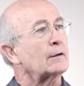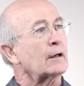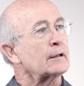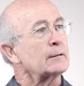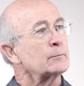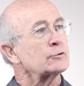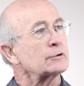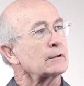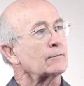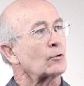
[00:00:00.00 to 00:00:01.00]

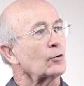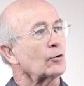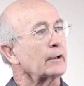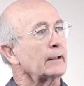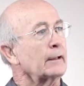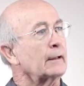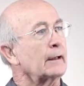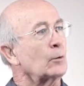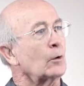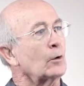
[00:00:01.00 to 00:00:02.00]
Times of glory.
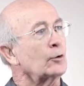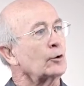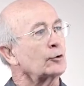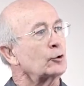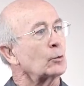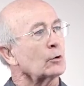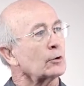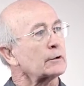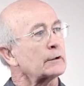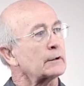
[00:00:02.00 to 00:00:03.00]
And you will
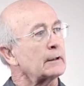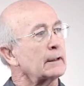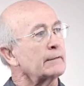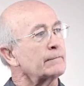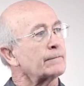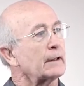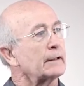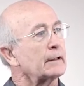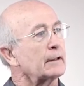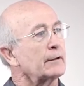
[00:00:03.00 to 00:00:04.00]
look and
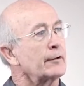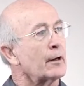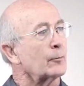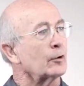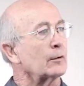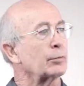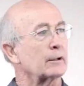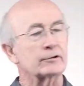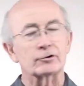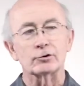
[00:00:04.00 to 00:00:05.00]
find a number of
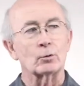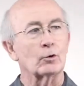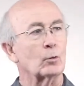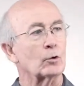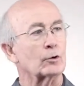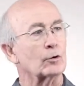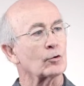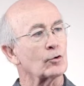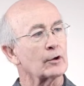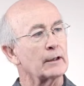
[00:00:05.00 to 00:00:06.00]
places where the word
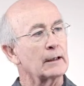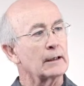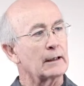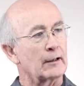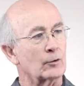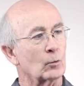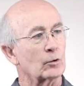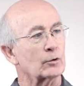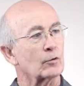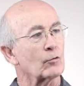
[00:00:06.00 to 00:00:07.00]
glory and the
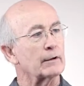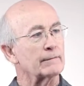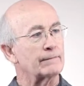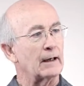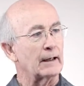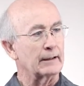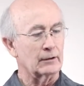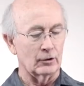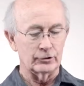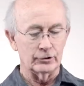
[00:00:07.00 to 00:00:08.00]
word glorify
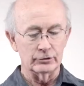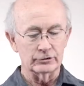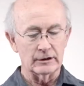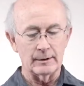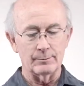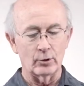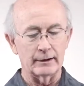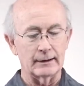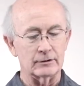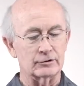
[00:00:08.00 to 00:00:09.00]
are used. Let me
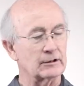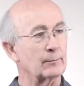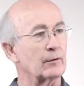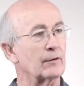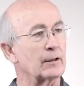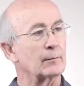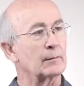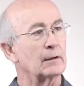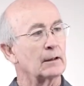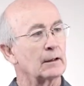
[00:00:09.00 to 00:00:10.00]
point out some of
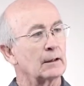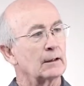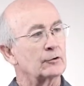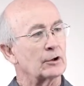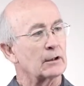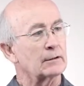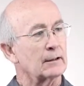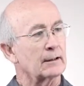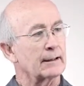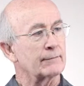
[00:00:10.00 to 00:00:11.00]
them. John
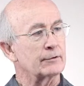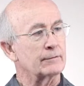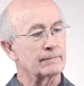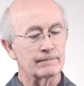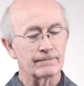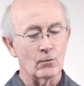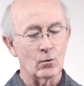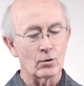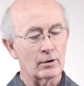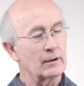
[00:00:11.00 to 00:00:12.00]
11,
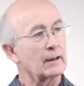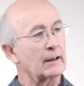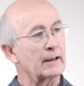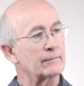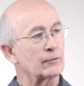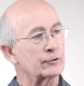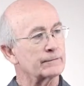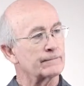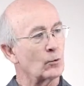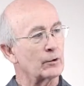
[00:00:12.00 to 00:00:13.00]
4 and verse
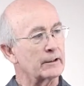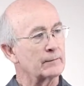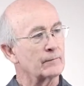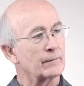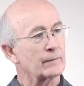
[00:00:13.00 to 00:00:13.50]
40,